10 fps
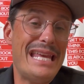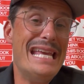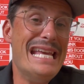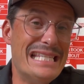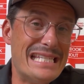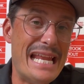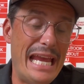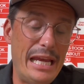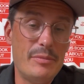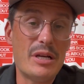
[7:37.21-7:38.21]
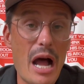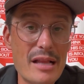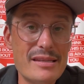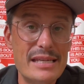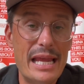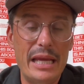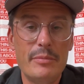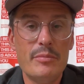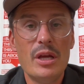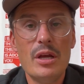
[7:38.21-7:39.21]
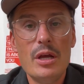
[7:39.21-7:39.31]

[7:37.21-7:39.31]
his name, God's name,